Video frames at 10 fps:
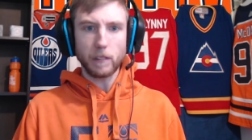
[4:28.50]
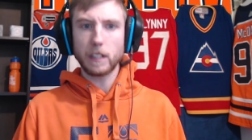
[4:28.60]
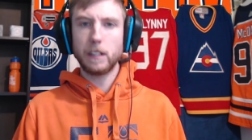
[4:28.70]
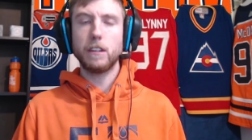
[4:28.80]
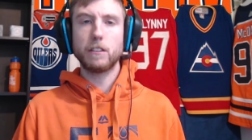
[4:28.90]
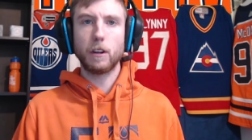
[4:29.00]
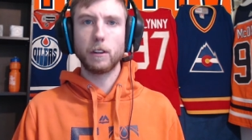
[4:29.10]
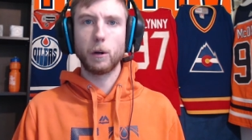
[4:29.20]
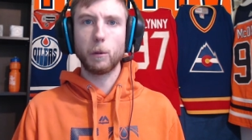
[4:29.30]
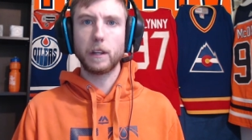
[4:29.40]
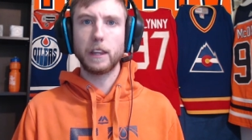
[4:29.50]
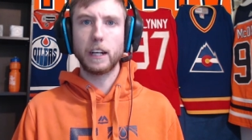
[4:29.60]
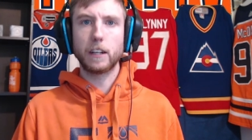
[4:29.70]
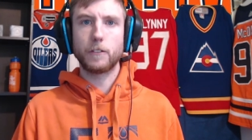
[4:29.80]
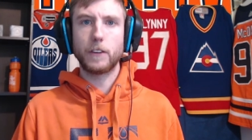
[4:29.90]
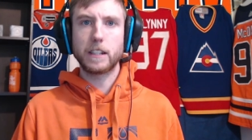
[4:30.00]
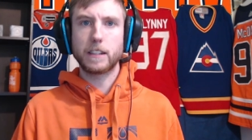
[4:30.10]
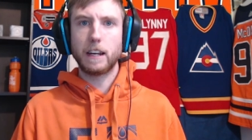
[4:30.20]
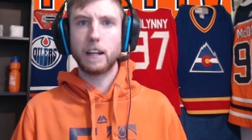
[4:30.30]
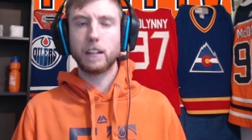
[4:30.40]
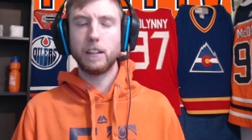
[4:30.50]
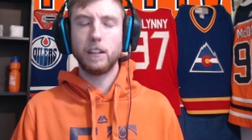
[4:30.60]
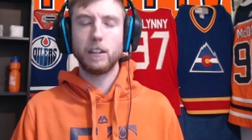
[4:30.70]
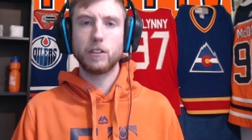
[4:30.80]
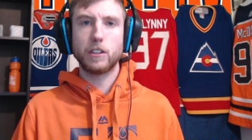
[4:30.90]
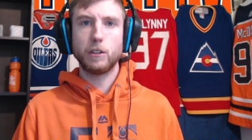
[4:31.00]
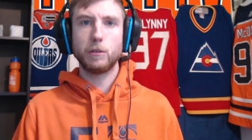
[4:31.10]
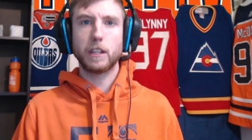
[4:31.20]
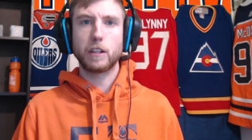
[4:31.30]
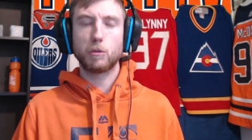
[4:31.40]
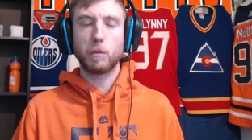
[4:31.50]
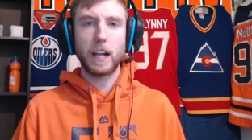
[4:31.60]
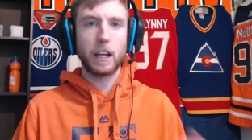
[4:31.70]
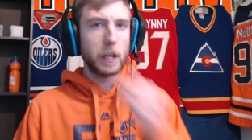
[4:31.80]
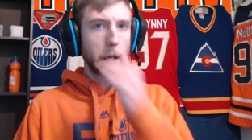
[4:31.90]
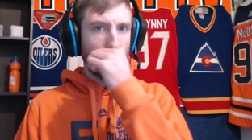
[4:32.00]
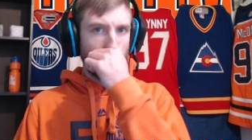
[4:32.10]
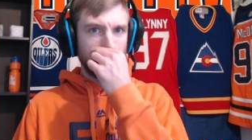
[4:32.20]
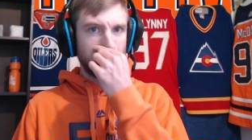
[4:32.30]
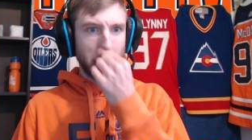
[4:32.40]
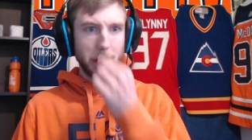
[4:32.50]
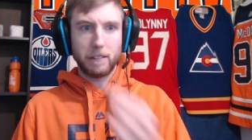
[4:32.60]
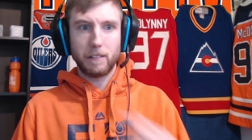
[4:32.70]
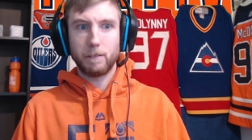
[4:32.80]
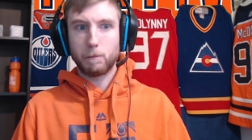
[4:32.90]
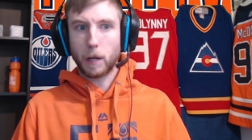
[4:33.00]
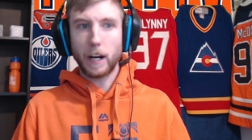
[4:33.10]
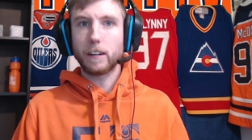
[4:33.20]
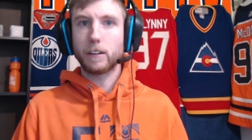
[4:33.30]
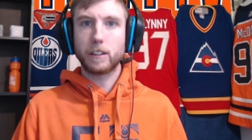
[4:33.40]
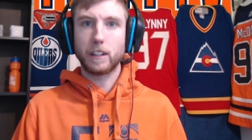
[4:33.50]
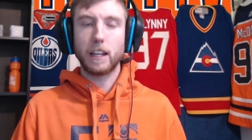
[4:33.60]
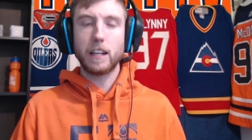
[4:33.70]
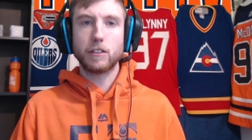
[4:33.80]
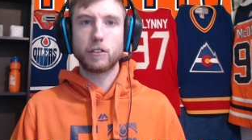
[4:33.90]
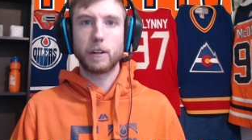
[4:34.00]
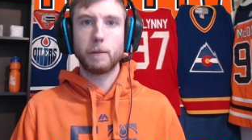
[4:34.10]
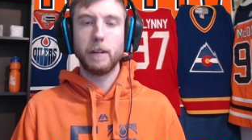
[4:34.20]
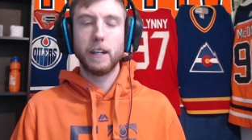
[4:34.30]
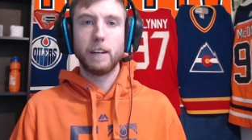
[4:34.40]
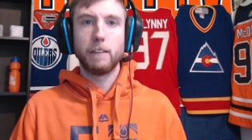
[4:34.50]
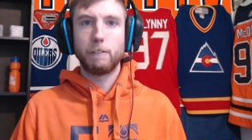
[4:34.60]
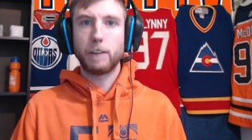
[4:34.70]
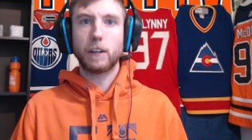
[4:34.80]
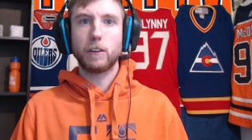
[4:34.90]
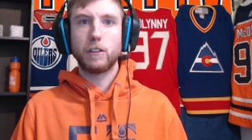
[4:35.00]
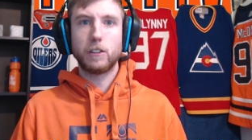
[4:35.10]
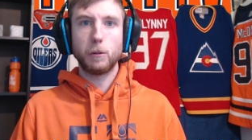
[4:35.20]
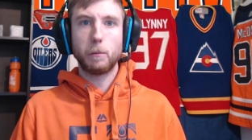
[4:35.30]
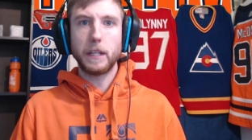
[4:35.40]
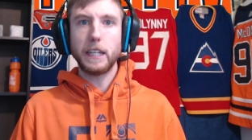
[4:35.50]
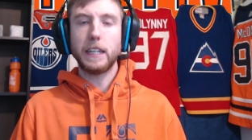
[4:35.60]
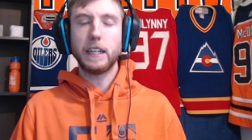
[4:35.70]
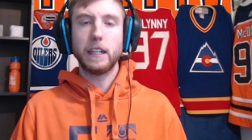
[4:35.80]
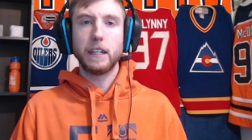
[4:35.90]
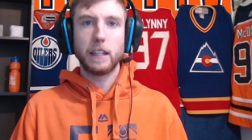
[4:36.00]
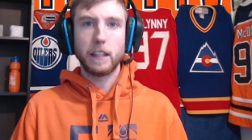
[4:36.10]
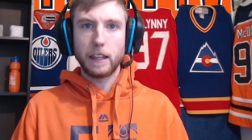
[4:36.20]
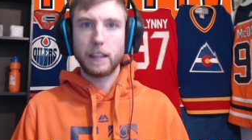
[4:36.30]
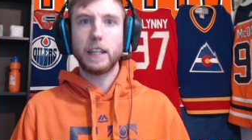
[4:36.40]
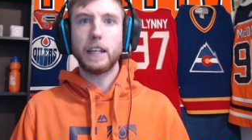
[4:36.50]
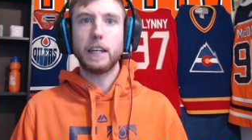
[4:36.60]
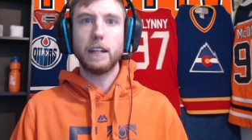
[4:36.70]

is on loan in the Allsvenskan, continues to do things well, but prior to Lennstrom, figured to be the